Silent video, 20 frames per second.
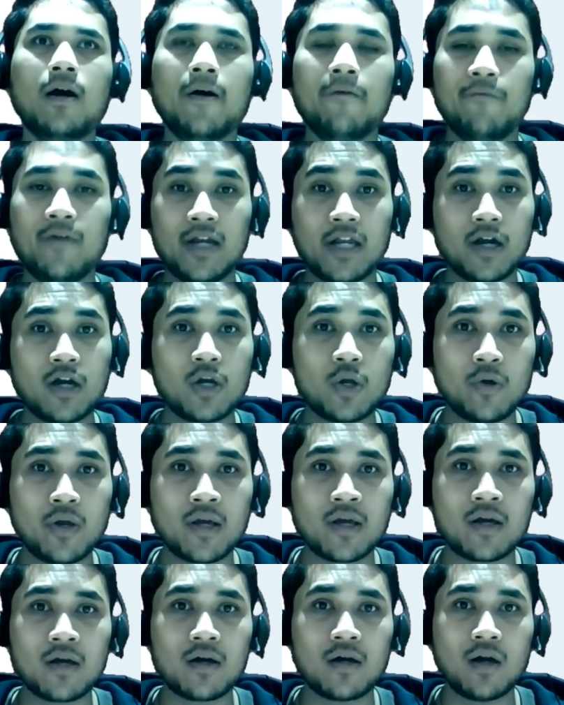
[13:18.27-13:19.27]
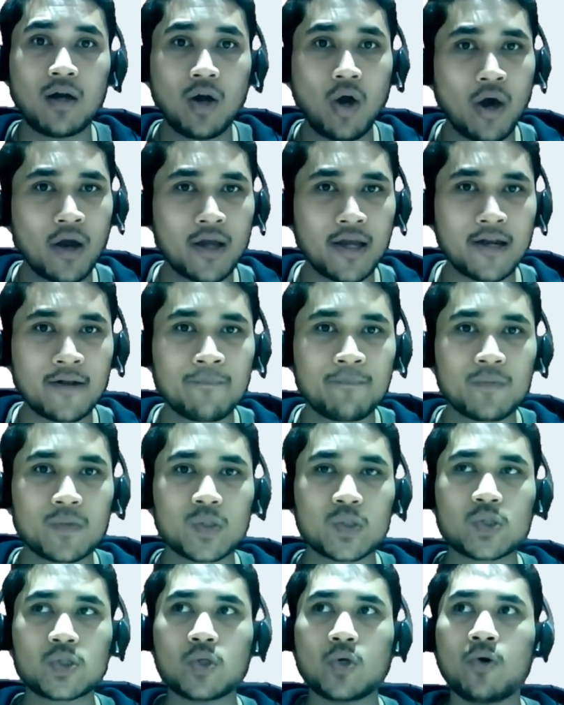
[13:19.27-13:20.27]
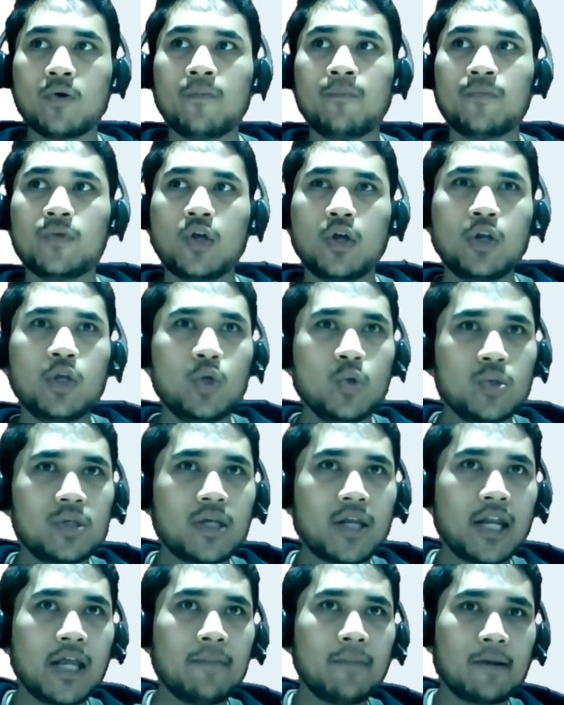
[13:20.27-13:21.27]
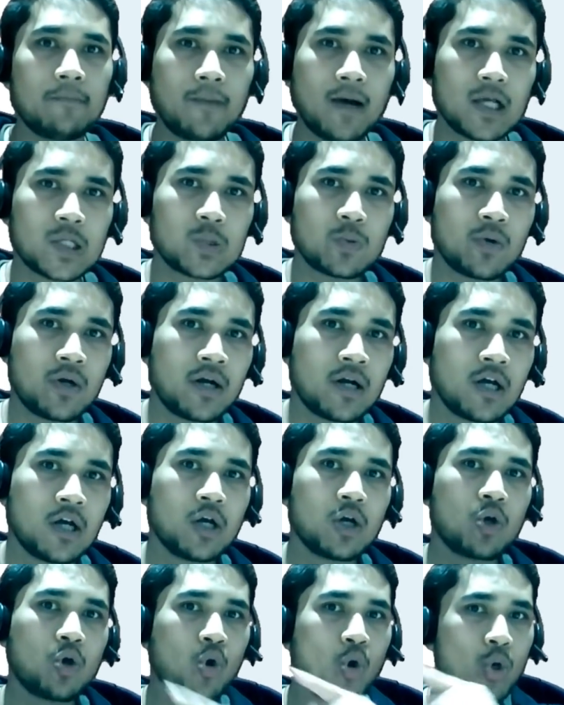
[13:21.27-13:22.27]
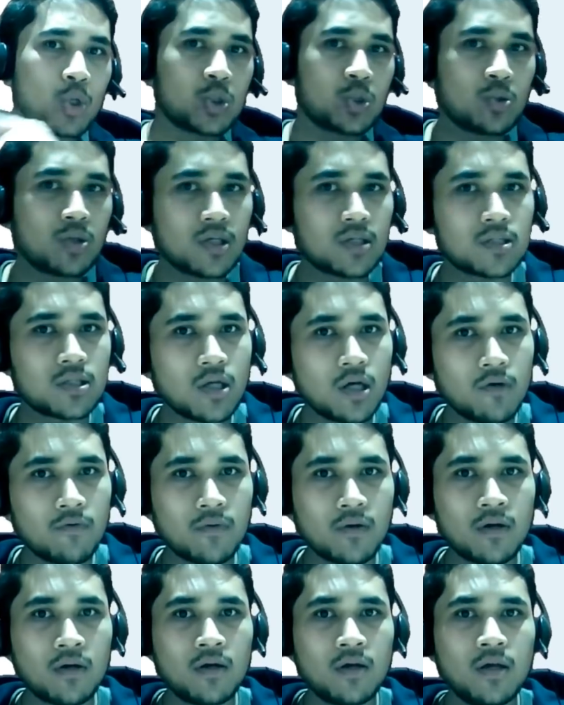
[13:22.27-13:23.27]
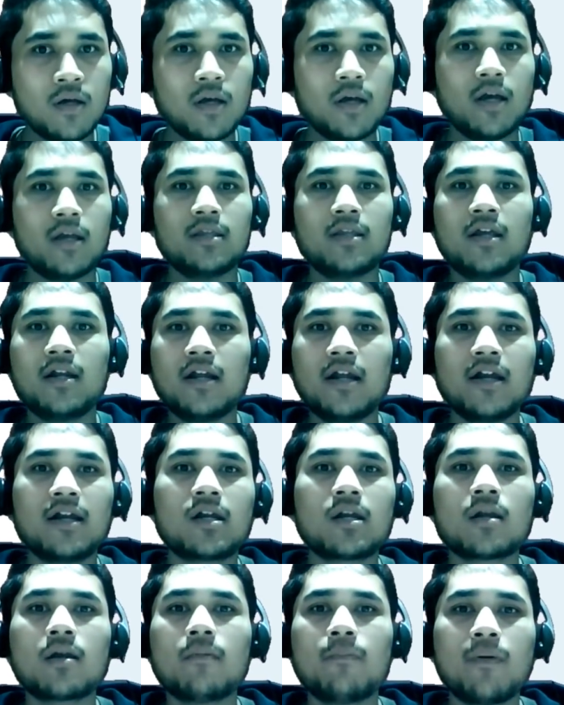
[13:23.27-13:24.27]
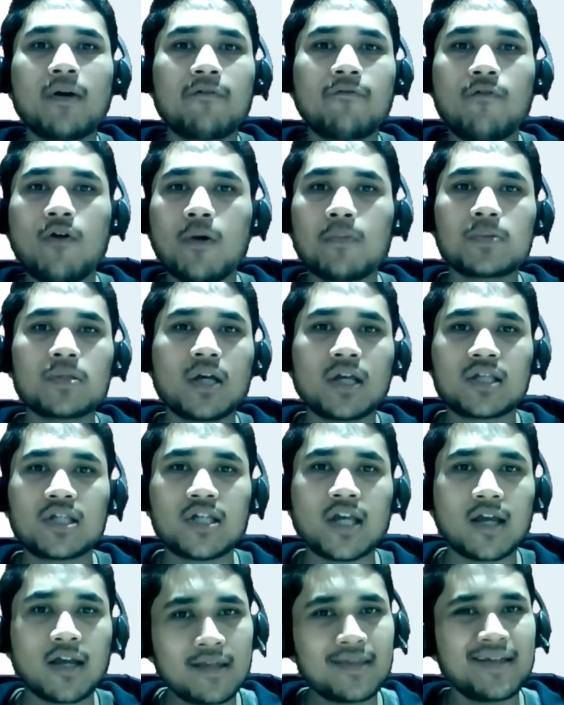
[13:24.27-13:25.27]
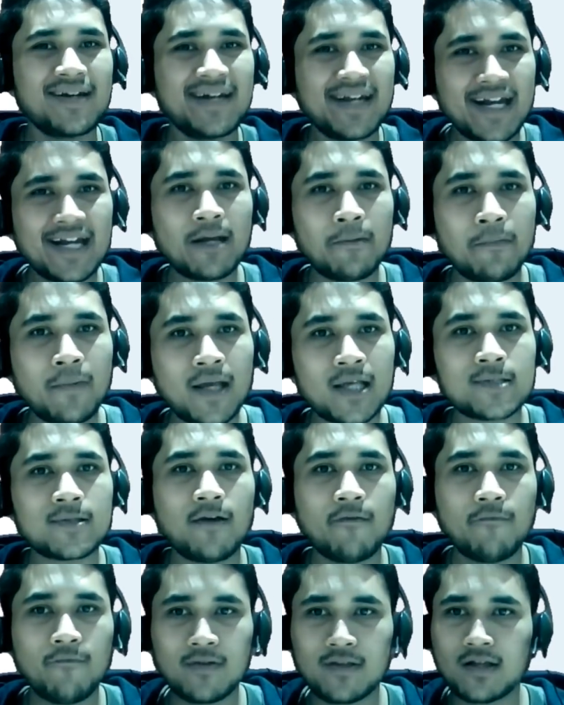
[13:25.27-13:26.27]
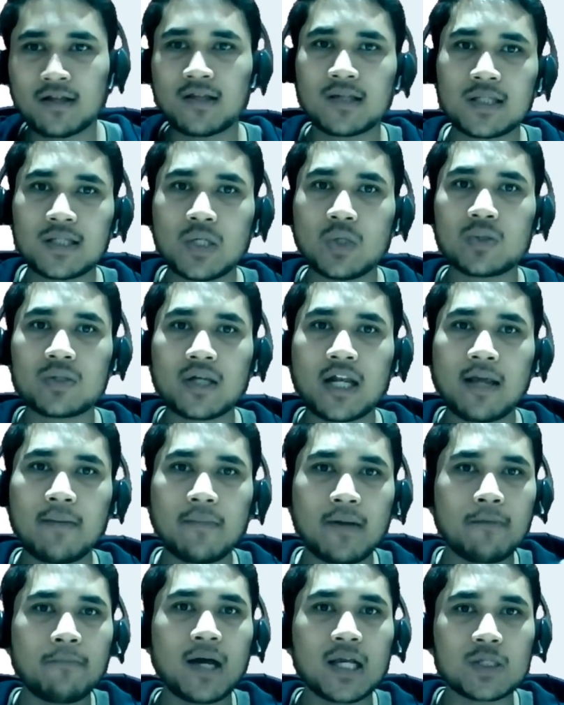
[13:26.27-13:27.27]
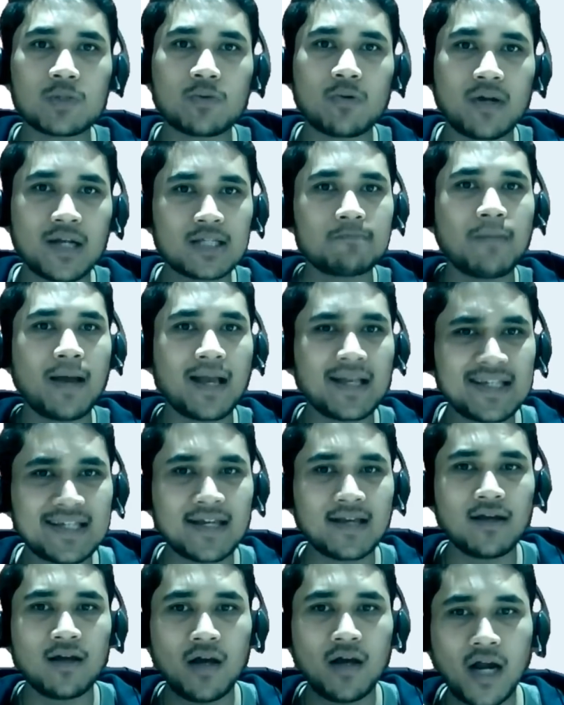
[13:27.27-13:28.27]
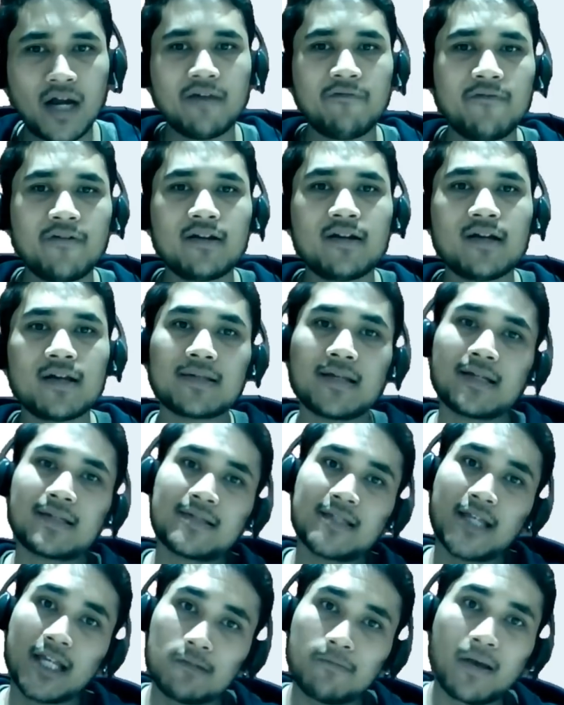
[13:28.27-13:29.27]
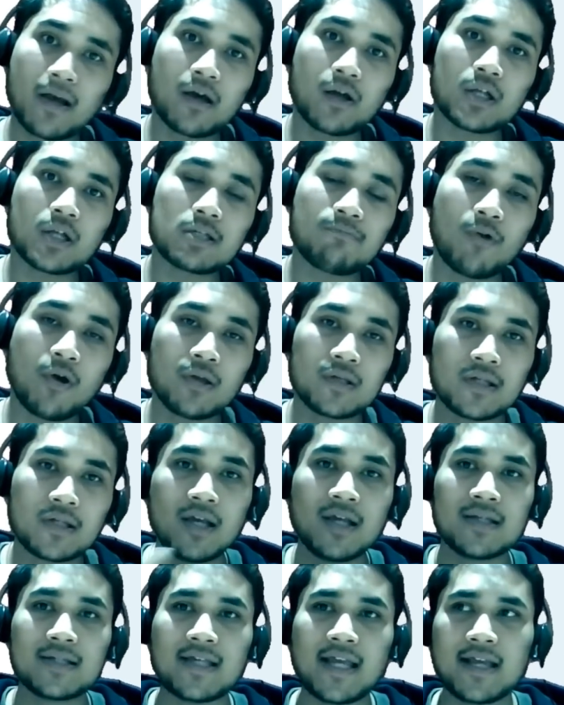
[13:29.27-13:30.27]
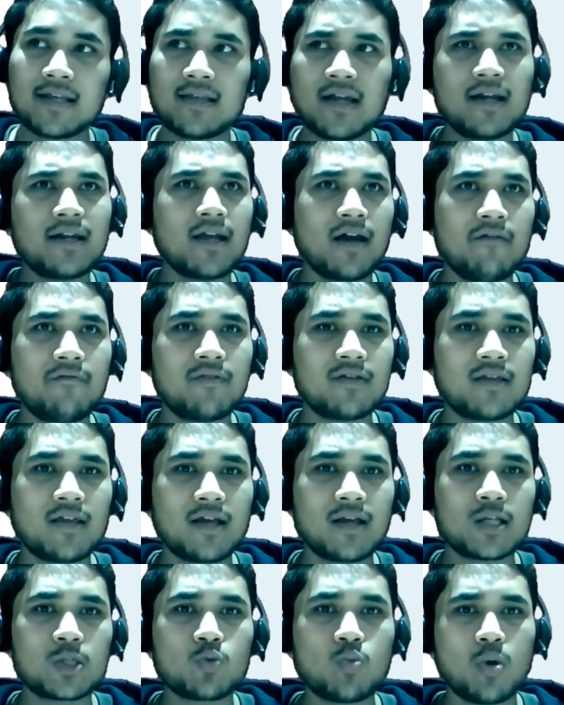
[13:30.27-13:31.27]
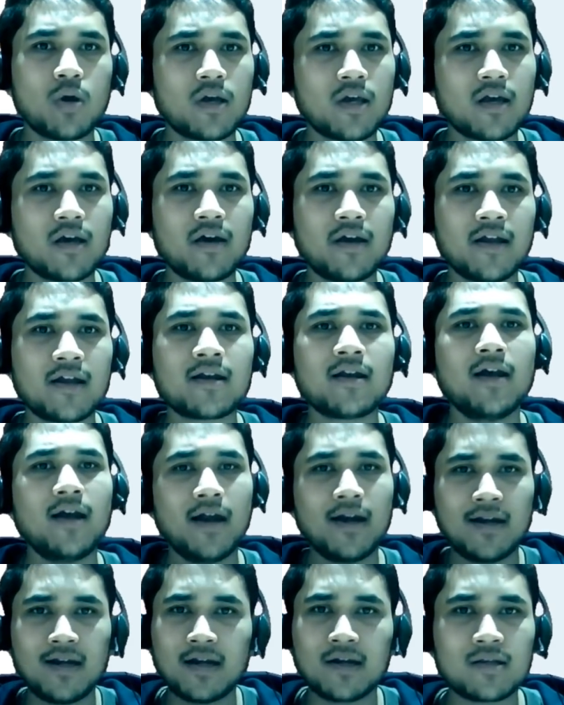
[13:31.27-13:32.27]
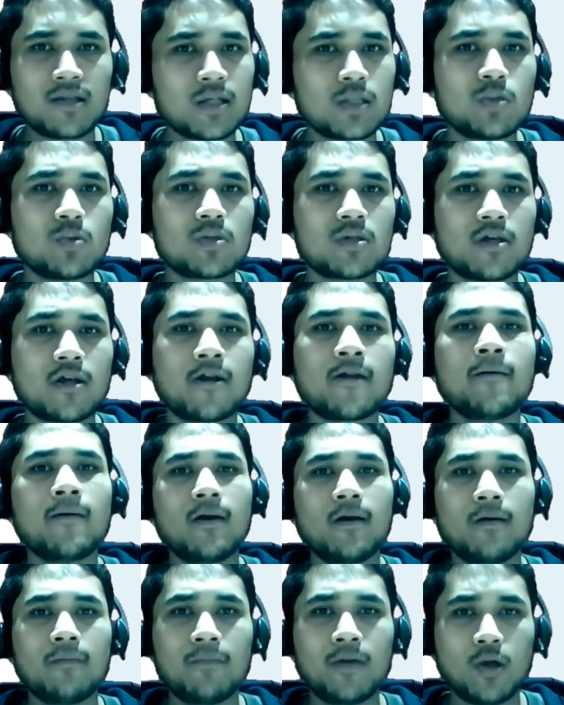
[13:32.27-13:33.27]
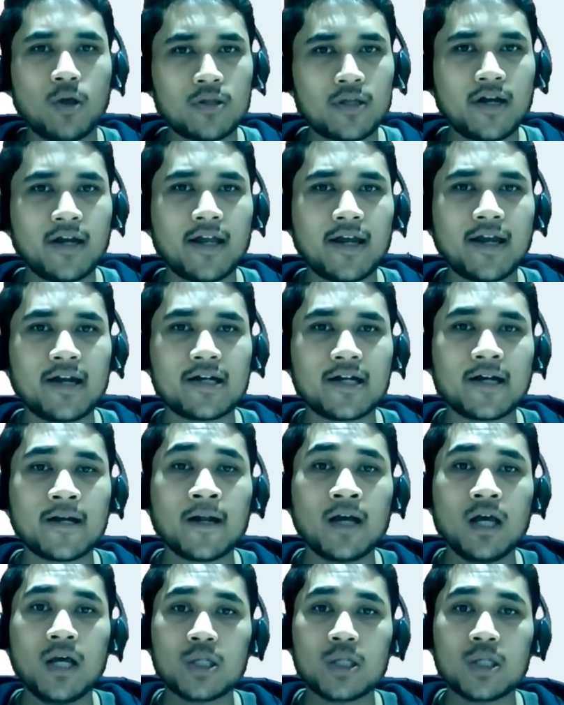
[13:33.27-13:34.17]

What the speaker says: when you are doing a login, so your username and password goes to the server and then it performs a check in the database whether this username and password is matching, and if it does, it sends back a response saying that yeah, everything is working correct and let this user be authenticated.